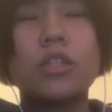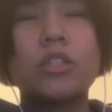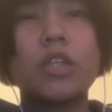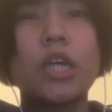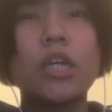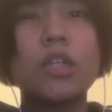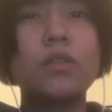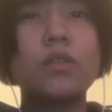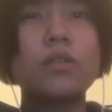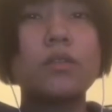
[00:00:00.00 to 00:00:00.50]

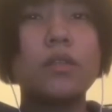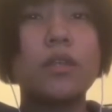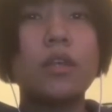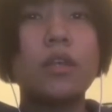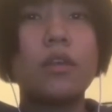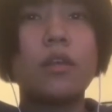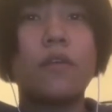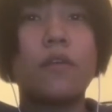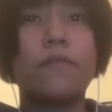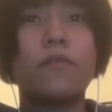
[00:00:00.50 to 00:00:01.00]
Check to
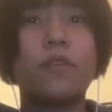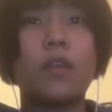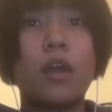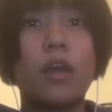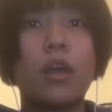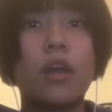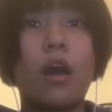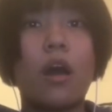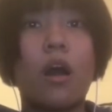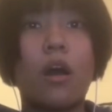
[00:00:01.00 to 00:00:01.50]
see if
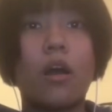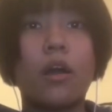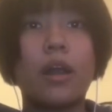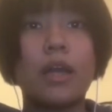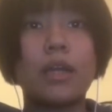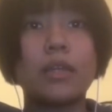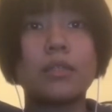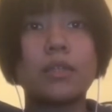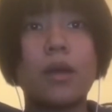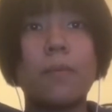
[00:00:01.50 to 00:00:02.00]
they are
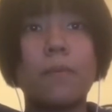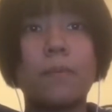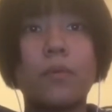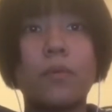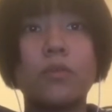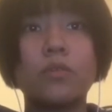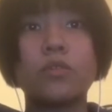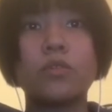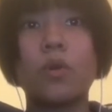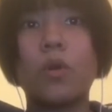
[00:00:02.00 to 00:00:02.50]

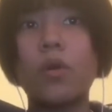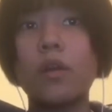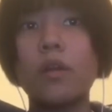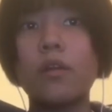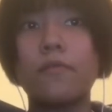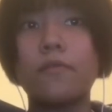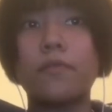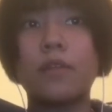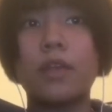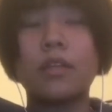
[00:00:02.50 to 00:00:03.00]
examples or
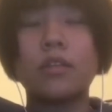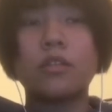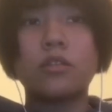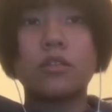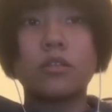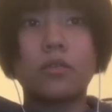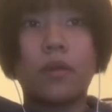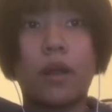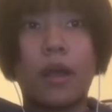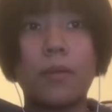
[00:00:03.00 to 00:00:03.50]
if they
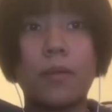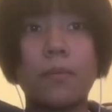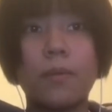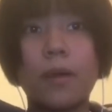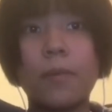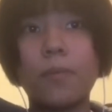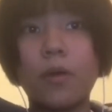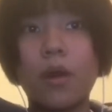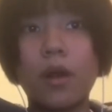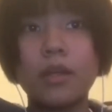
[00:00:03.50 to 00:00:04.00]
describe
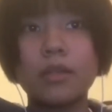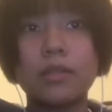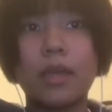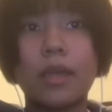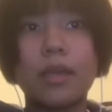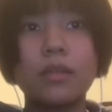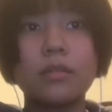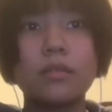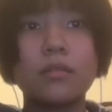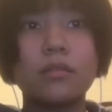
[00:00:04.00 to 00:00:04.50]
a
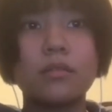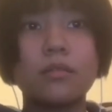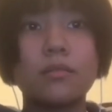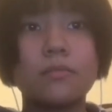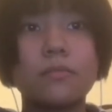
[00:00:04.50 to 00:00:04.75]
process.